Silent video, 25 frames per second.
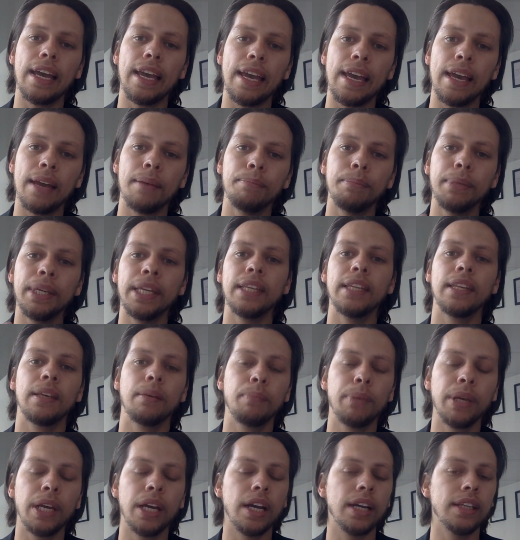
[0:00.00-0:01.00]
a
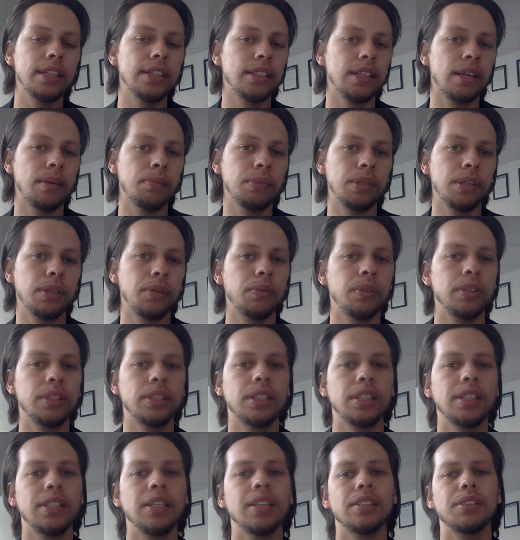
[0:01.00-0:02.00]
meaning behind something which
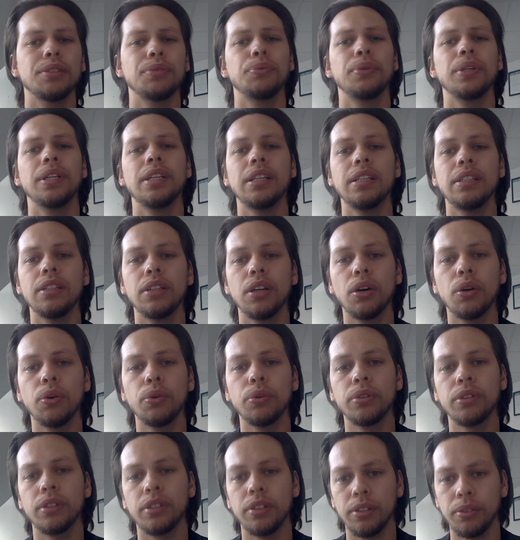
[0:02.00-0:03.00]
he doesn't really
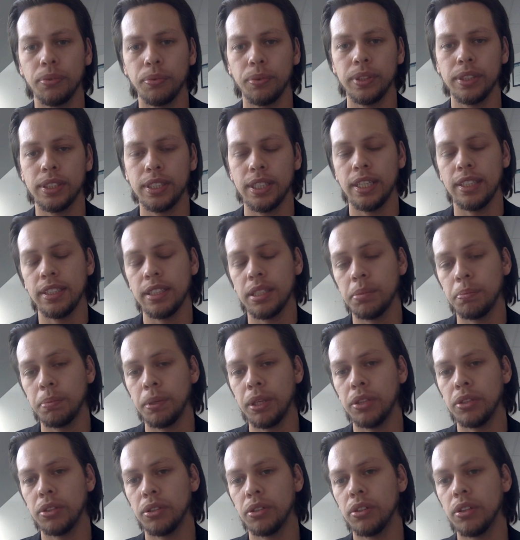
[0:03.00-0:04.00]
know when seeing this
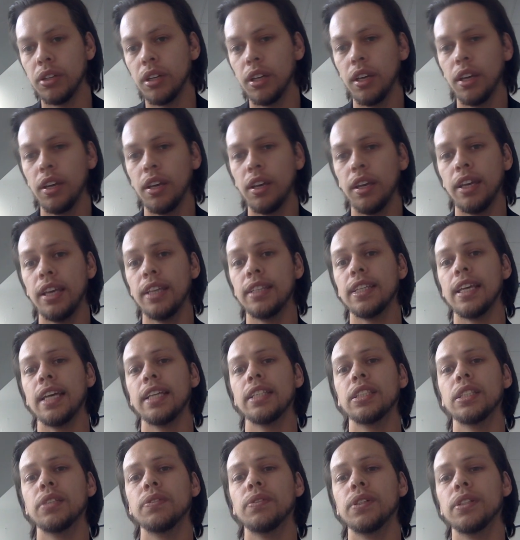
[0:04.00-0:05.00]
picture, is
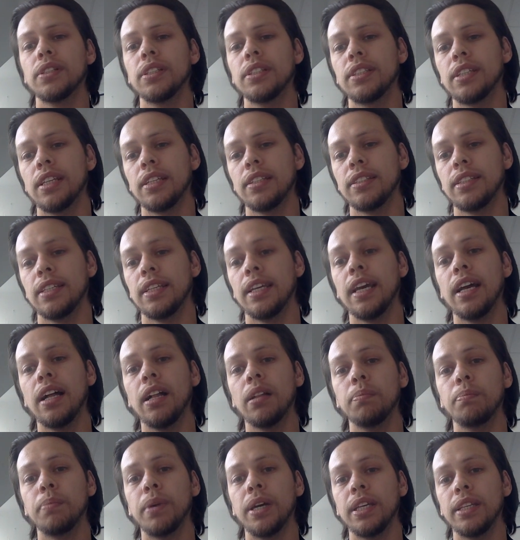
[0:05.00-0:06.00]
extroverted sensing
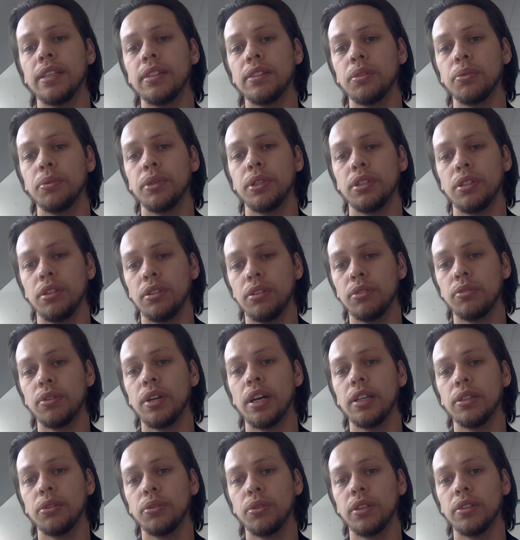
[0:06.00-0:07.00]
helped by intuition,
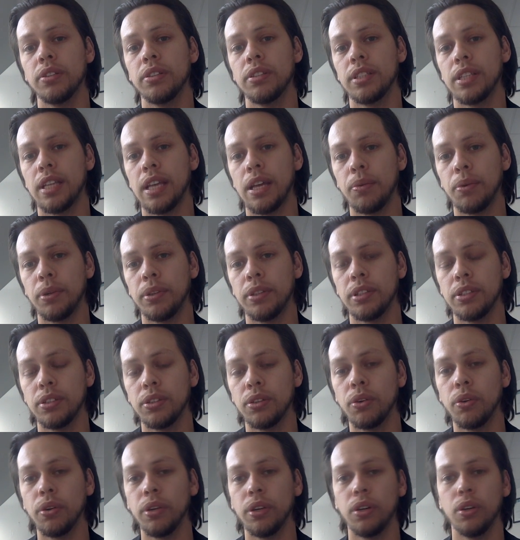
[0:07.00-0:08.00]
trying to understand what is
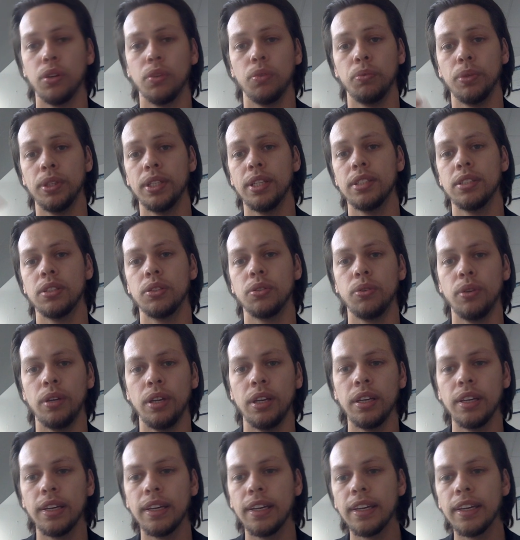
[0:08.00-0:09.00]
going on with this tree.